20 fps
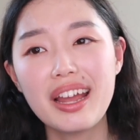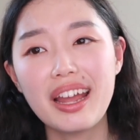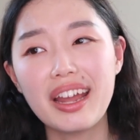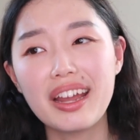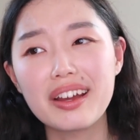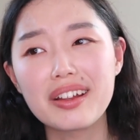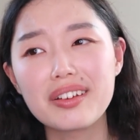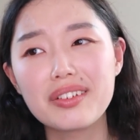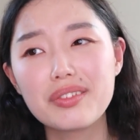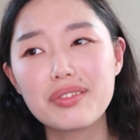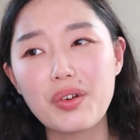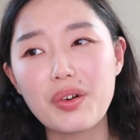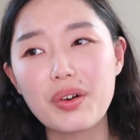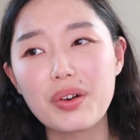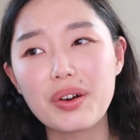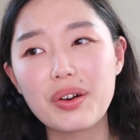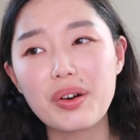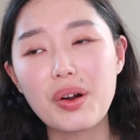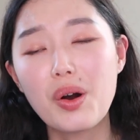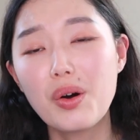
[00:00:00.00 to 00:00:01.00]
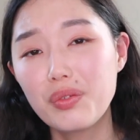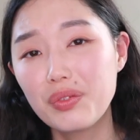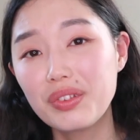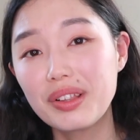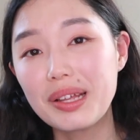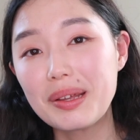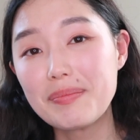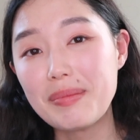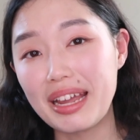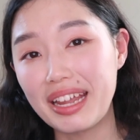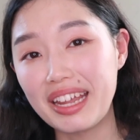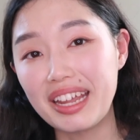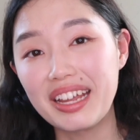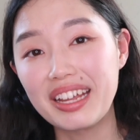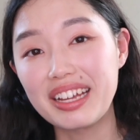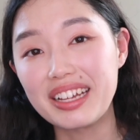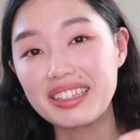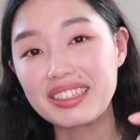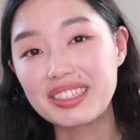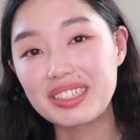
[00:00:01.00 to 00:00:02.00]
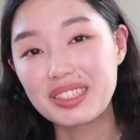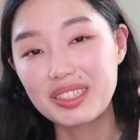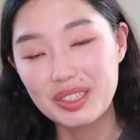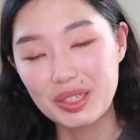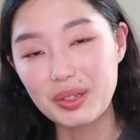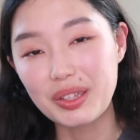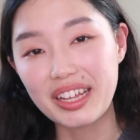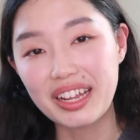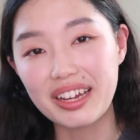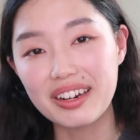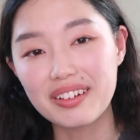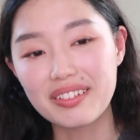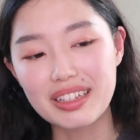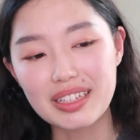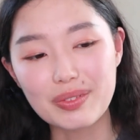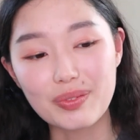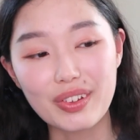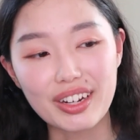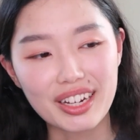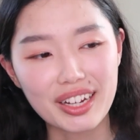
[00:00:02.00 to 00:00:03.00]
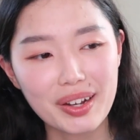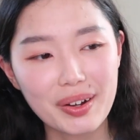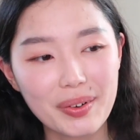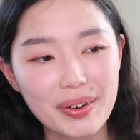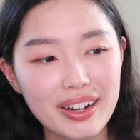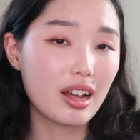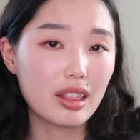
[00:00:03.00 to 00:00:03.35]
and for hopefully making it to the end of this video.